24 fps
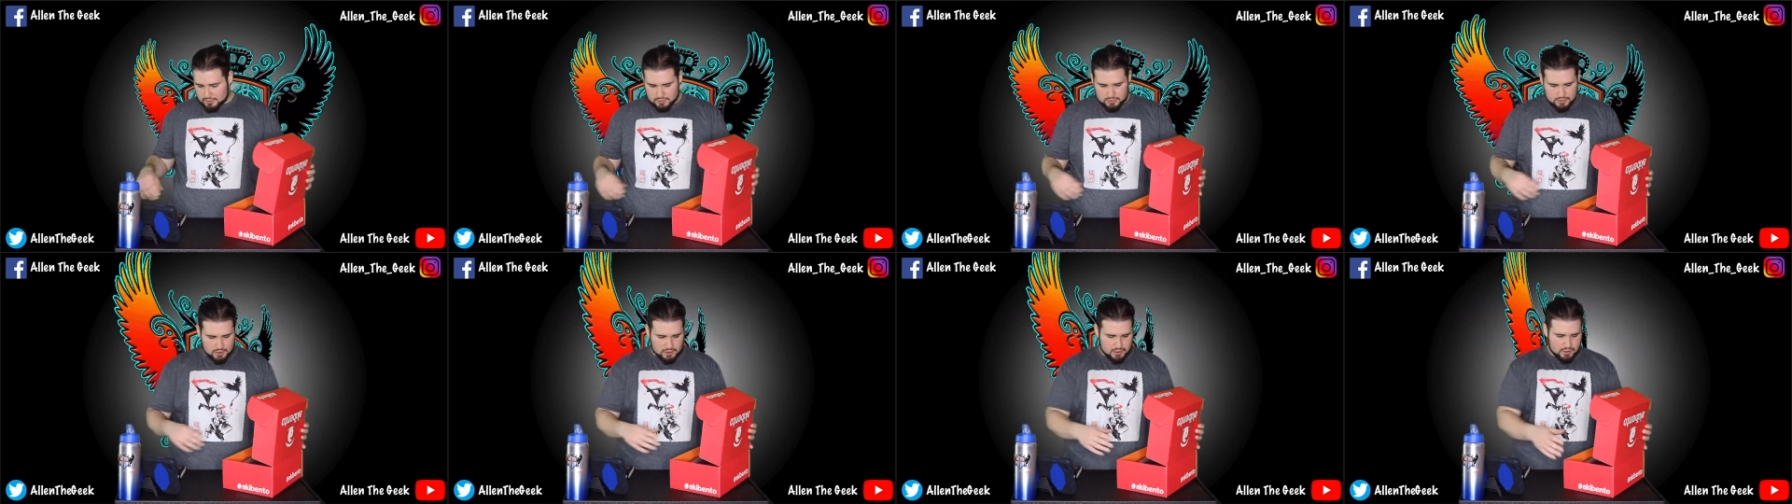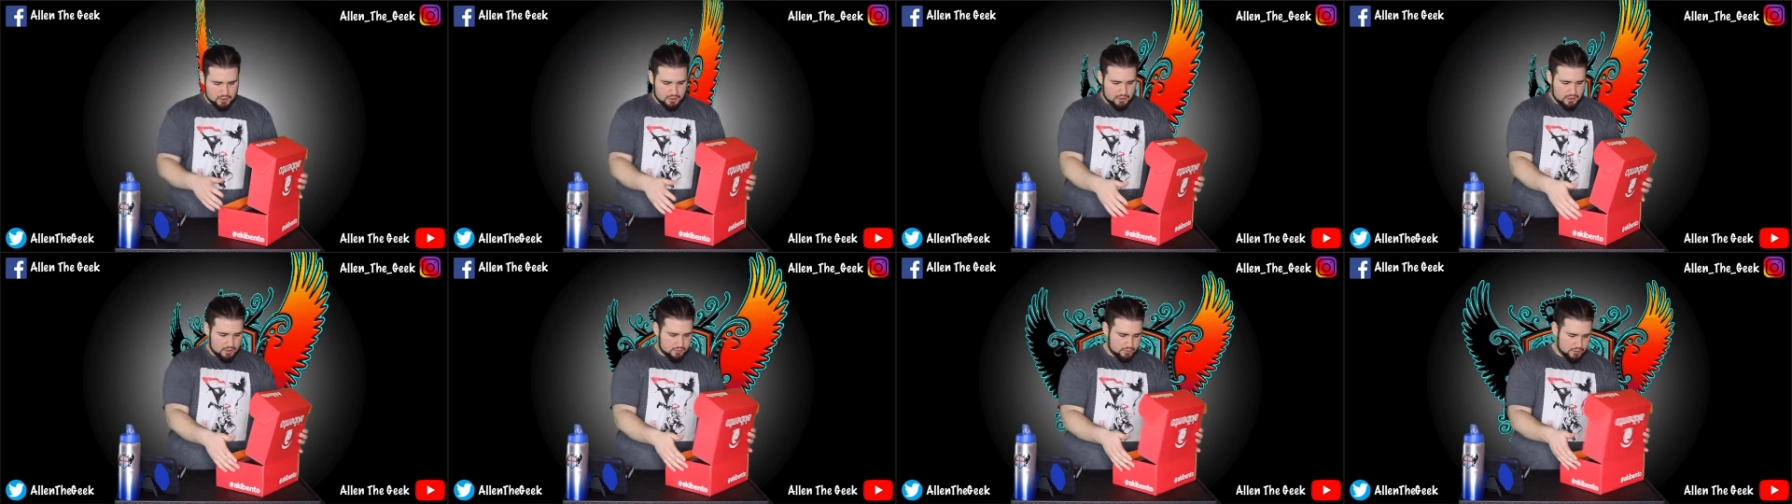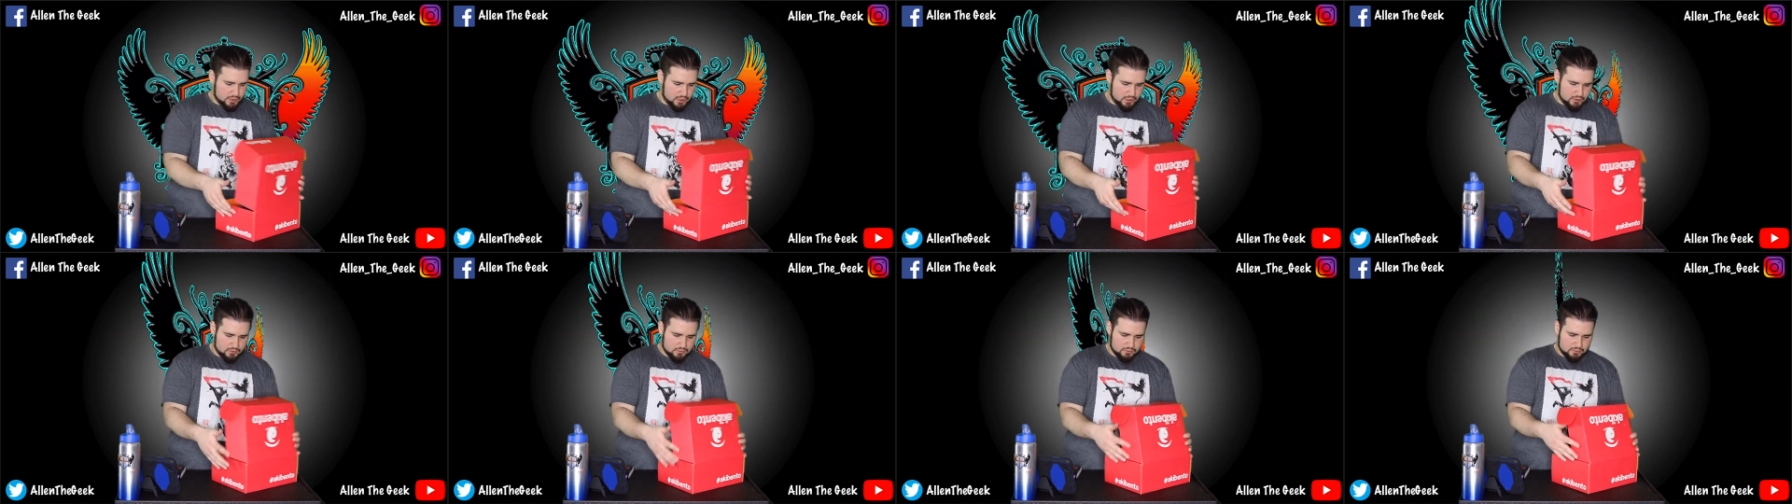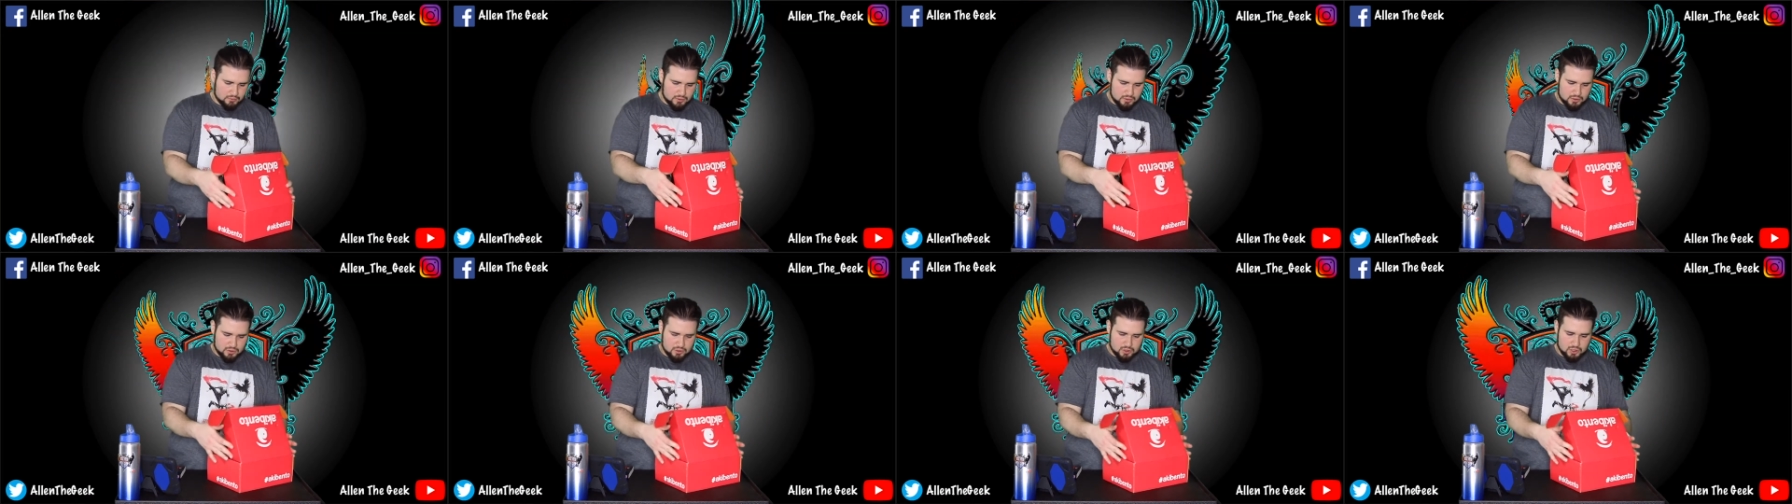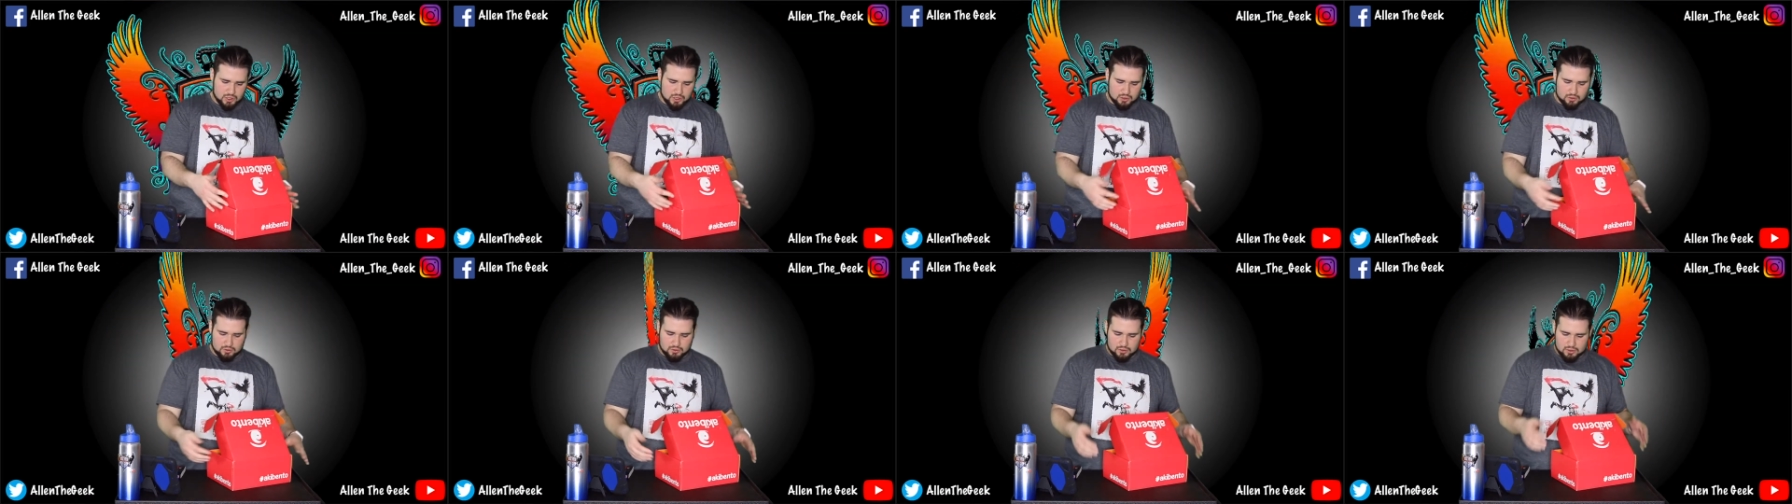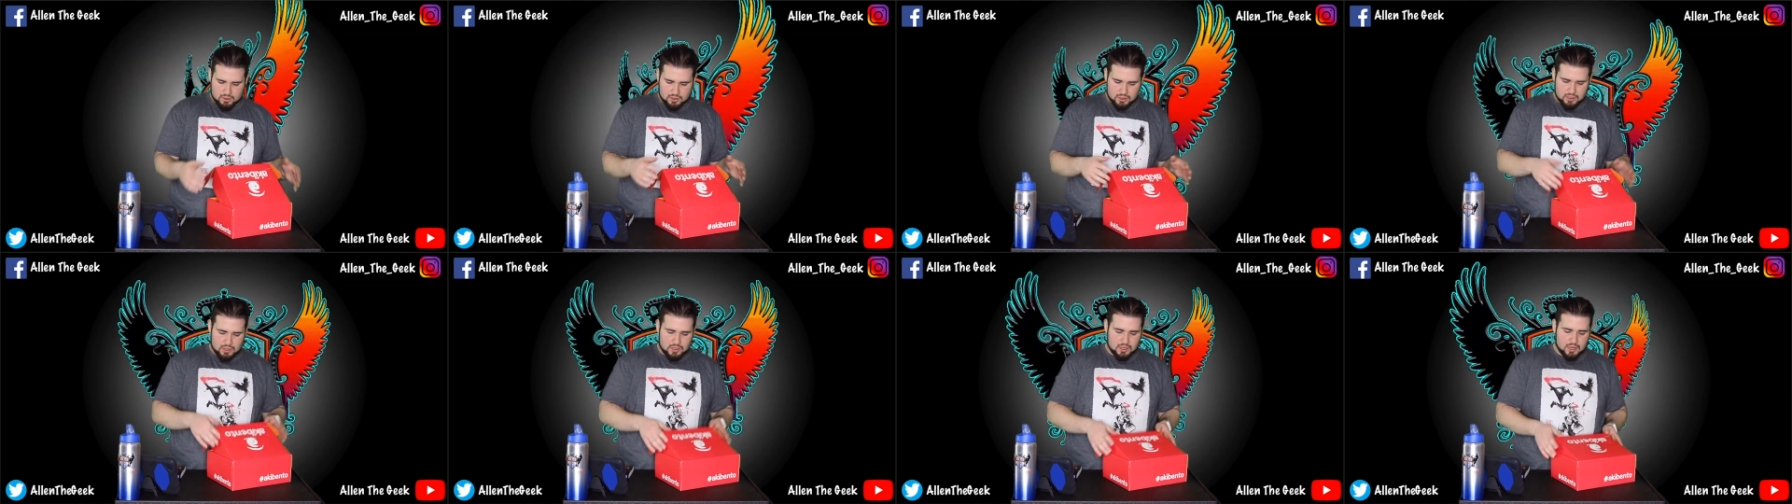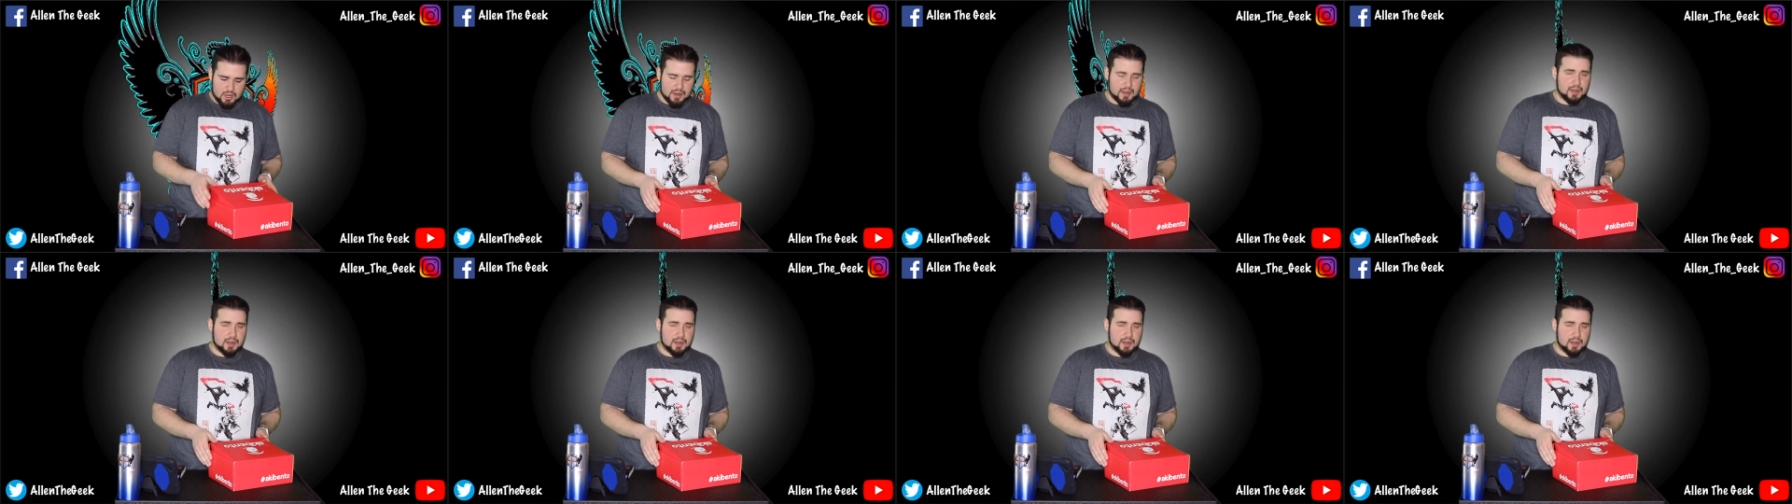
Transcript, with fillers: And there we go. So, I